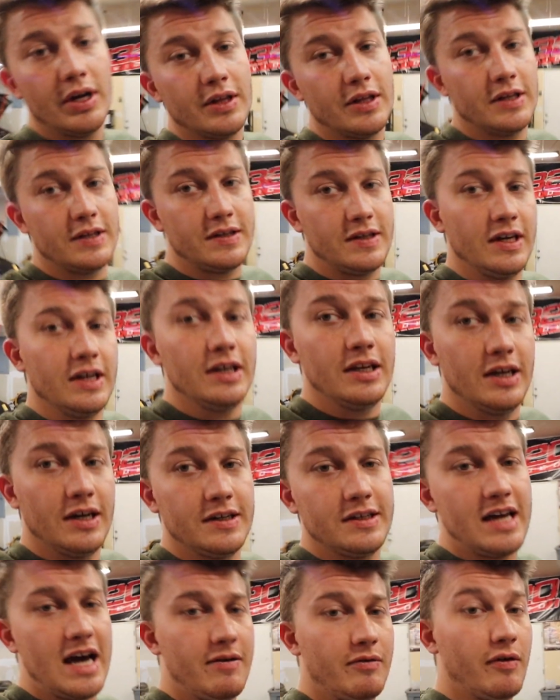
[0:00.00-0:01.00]
this thing
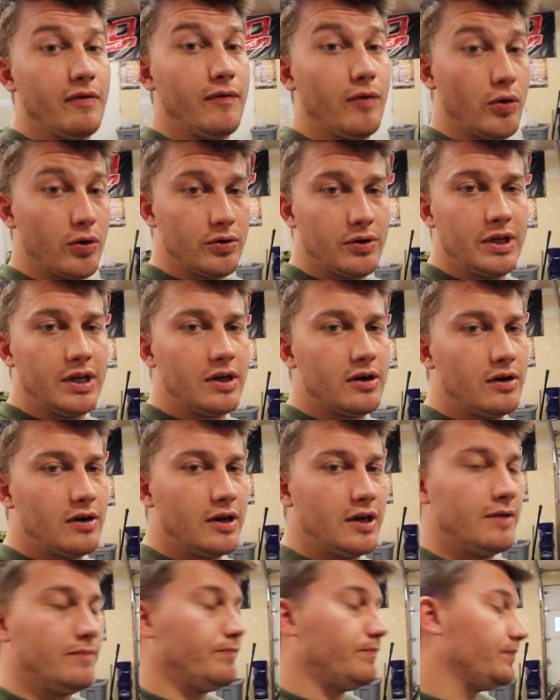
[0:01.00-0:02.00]
does have a 4-link on
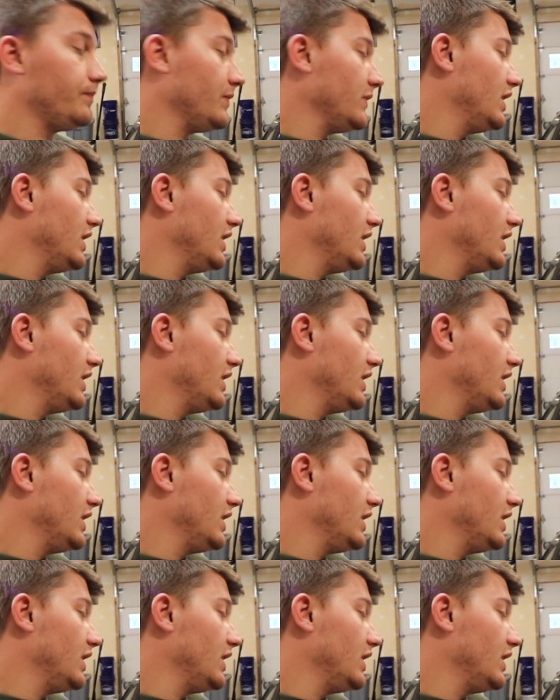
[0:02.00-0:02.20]
it.